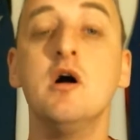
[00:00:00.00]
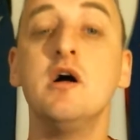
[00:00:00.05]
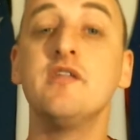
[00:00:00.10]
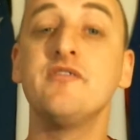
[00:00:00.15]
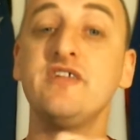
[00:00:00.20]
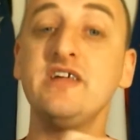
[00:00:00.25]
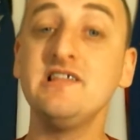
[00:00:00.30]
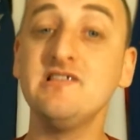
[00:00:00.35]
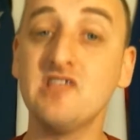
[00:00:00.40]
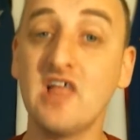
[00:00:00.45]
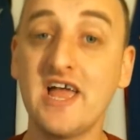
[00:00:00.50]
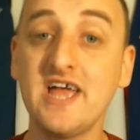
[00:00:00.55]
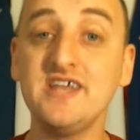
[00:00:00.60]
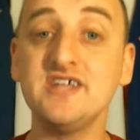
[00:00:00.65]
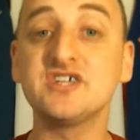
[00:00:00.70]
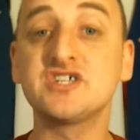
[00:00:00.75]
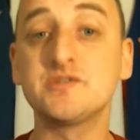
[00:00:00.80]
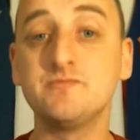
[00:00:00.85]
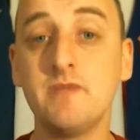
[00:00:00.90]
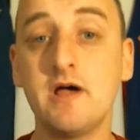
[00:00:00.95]
The
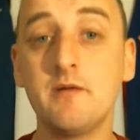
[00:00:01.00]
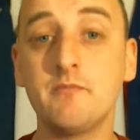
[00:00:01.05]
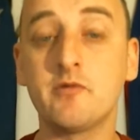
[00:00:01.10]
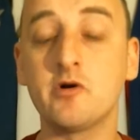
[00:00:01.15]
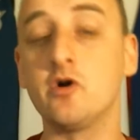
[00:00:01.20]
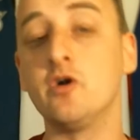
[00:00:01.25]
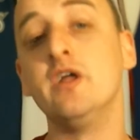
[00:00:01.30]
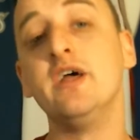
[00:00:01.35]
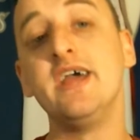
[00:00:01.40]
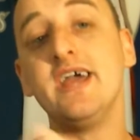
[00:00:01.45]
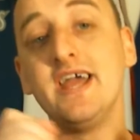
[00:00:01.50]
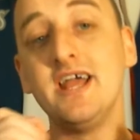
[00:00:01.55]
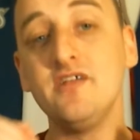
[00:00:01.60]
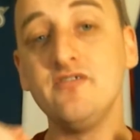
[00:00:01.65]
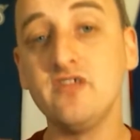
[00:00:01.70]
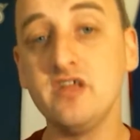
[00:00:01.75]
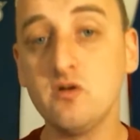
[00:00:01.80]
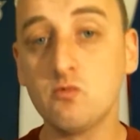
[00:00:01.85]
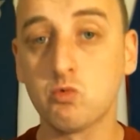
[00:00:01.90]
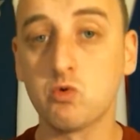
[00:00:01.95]
latest member in
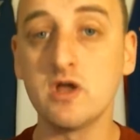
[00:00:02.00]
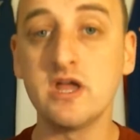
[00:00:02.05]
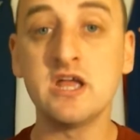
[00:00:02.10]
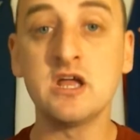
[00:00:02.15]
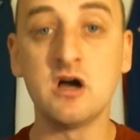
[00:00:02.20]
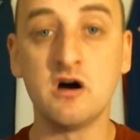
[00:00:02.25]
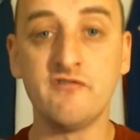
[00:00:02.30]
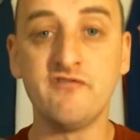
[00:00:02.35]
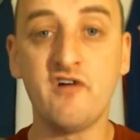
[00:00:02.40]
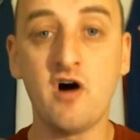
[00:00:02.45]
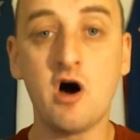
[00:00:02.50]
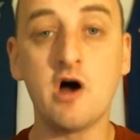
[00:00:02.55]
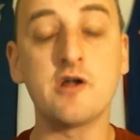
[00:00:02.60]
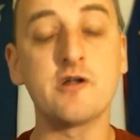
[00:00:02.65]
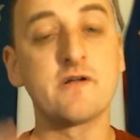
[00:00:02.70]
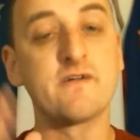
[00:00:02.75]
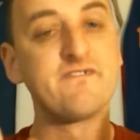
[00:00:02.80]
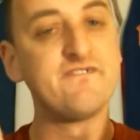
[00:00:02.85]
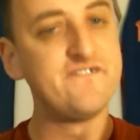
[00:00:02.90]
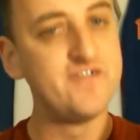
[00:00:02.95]
the Ring of
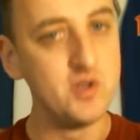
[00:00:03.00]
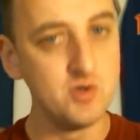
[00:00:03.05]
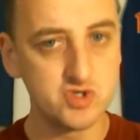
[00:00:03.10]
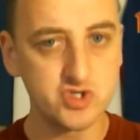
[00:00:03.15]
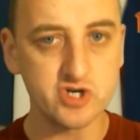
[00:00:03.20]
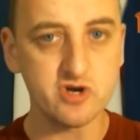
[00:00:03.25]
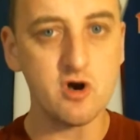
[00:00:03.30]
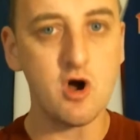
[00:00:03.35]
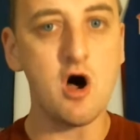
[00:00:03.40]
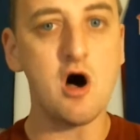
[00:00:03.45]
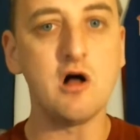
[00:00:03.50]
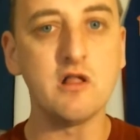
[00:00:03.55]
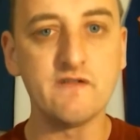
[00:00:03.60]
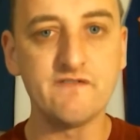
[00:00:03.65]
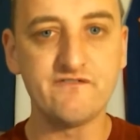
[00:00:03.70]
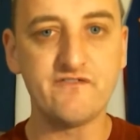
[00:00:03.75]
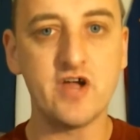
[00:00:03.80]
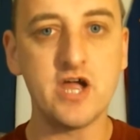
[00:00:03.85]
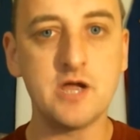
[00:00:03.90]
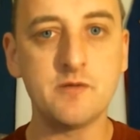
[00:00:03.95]
Honor, future Hall of
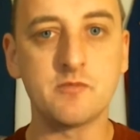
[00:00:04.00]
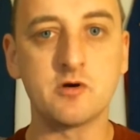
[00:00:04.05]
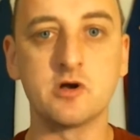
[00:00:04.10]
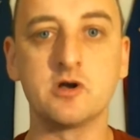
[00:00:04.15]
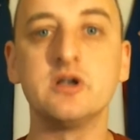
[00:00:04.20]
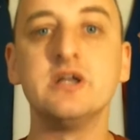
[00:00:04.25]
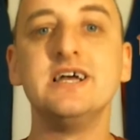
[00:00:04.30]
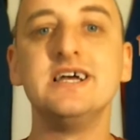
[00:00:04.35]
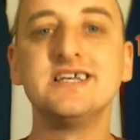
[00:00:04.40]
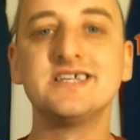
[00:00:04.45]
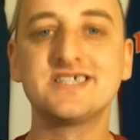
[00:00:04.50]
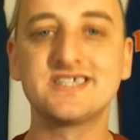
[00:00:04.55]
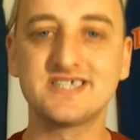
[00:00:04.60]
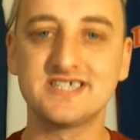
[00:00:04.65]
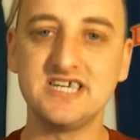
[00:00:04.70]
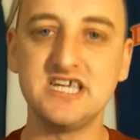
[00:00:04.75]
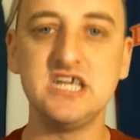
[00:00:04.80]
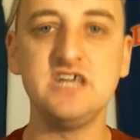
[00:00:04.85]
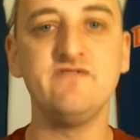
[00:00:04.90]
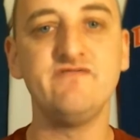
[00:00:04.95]
Famer,
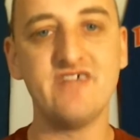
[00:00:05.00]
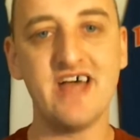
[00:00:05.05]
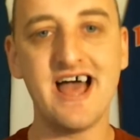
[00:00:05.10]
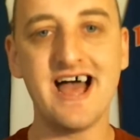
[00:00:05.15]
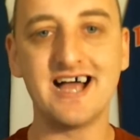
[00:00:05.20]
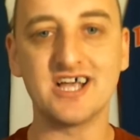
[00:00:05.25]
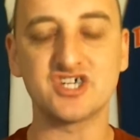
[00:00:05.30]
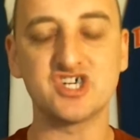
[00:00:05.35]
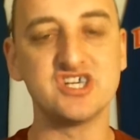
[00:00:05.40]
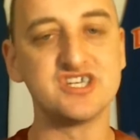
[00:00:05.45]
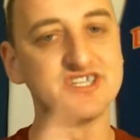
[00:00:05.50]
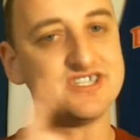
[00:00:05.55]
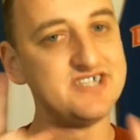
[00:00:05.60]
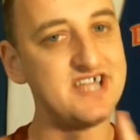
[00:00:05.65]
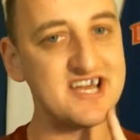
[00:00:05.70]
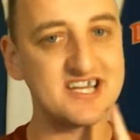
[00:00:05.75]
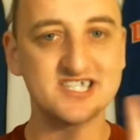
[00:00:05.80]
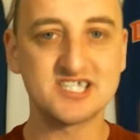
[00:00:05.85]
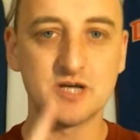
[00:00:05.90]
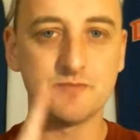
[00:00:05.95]
Steve Nash is
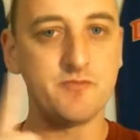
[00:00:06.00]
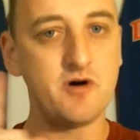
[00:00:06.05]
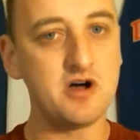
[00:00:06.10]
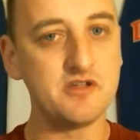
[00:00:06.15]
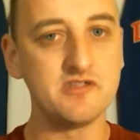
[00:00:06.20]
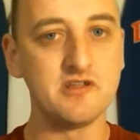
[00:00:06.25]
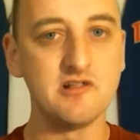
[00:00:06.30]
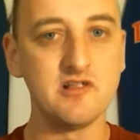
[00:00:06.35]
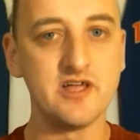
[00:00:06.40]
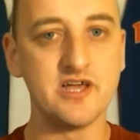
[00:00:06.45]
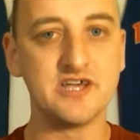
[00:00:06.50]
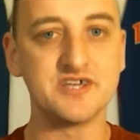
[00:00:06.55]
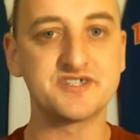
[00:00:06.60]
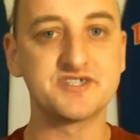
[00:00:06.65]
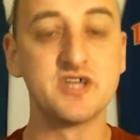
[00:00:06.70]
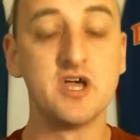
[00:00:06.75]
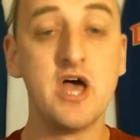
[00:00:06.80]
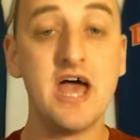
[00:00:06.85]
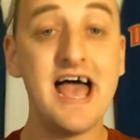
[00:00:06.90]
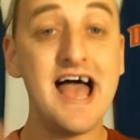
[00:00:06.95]
next up on the list.
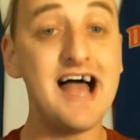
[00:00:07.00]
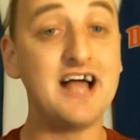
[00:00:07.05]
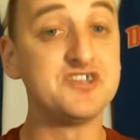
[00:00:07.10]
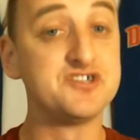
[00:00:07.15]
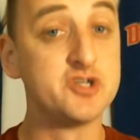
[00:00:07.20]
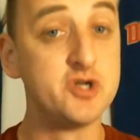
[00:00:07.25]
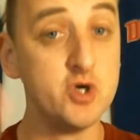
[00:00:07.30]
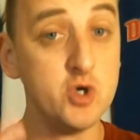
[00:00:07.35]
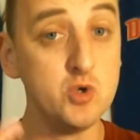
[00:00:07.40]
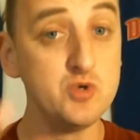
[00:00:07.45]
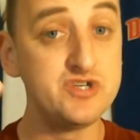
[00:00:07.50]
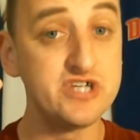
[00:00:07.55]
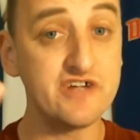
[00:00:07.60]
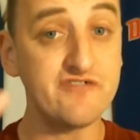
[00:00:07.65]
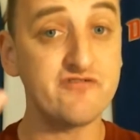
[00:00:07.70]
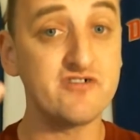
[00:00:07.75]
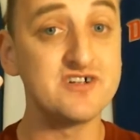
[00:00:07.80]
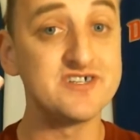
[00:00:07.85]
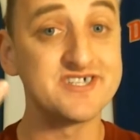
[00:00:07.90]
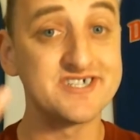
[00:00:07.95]
Had two
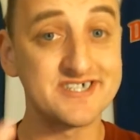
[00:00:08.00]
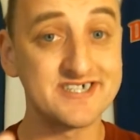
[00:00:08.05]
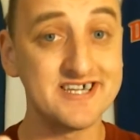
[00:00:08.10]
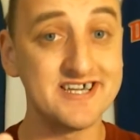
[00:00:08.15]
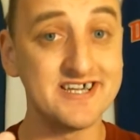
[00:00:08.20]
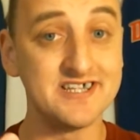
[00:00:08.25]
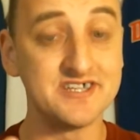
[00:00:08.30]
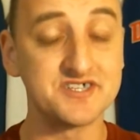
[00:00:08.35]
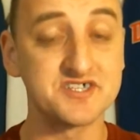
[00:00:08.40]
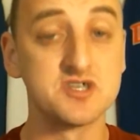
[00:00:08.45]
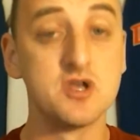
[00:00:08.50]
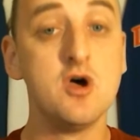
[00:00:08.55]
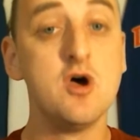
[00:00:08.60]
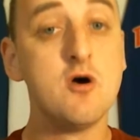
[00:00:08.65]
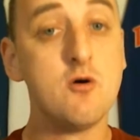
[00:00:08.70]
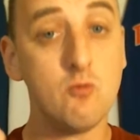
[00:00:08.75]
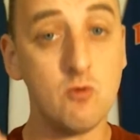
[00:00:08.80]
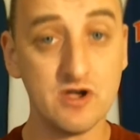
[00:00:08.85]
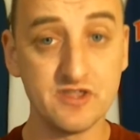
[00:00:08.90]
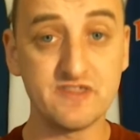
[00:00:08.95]
different stints
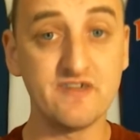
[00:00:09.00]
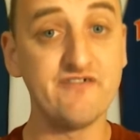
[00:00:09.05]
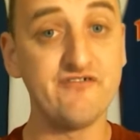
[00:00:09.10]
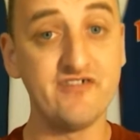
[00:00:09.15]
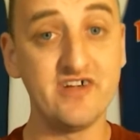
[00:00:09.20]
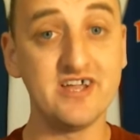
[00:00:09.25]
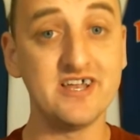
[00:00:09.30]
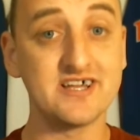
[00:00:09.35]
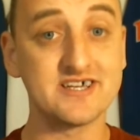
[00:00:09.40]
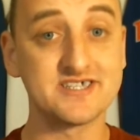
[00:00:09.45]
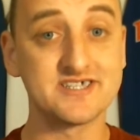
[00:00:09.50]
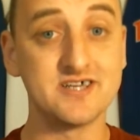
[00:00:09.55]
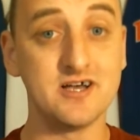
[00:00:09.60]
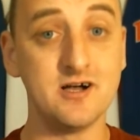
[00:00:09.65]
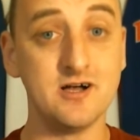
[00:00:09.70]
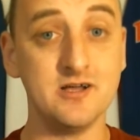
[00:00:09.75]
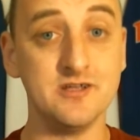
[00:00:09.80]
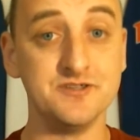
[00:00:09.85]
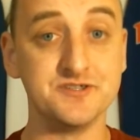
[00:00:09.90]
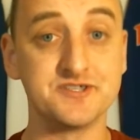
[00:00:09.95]
with the Phoenix
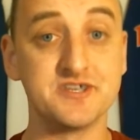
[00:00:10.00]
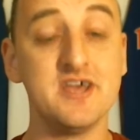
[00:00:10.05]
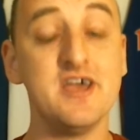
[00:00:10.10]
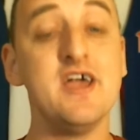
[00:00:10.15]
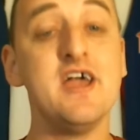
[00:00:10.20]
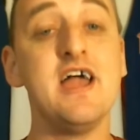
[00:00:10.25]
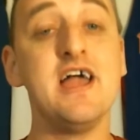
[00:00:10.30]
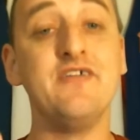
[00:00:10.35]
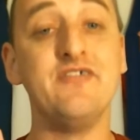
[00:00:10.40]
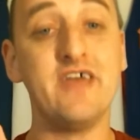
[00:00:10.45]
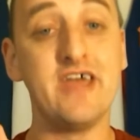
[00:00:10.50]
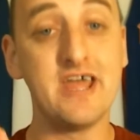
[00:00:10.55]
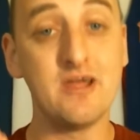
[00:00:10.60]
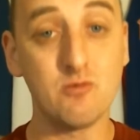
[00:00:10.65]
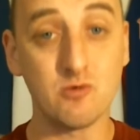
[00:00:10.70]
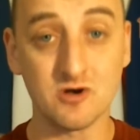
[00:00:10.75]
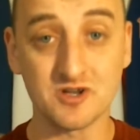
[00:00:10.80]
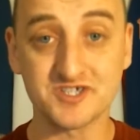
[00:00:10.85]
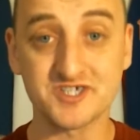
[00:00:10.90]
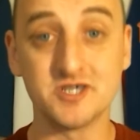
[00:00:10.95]
Suns, and they
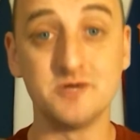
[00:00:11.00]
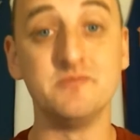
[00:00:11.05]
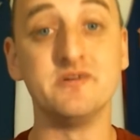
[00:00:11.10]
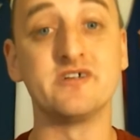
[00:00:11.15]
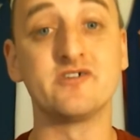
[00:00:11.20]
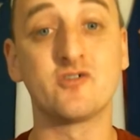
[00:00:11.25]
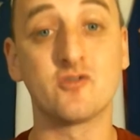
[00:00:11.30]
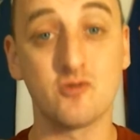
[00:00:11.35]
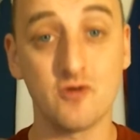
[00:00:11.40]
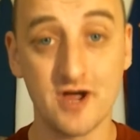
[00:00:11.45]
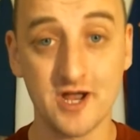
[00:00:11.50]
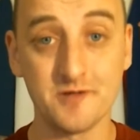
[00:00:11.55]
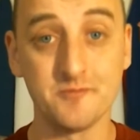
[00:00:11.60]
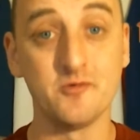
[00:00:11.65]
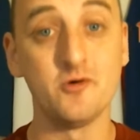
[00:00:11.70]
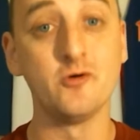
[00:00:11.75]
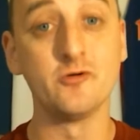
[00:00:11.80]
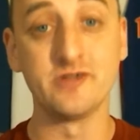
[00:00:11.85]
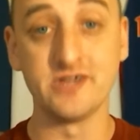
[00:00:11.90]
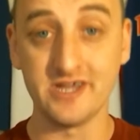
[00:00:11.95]
were some
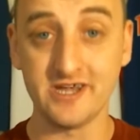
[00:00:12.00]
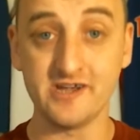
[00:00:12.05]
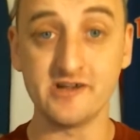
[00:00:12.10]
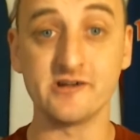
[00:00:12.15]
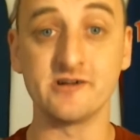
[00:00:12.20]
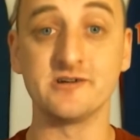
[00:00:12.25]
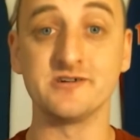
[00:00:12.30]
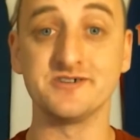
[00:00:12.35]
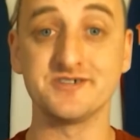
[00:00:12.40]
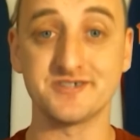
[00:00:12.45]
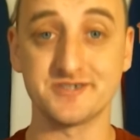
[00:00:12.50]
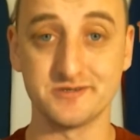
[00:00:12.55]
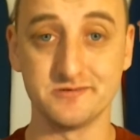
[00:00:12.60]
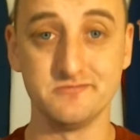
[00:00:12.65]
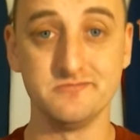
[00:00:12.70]
incredible years.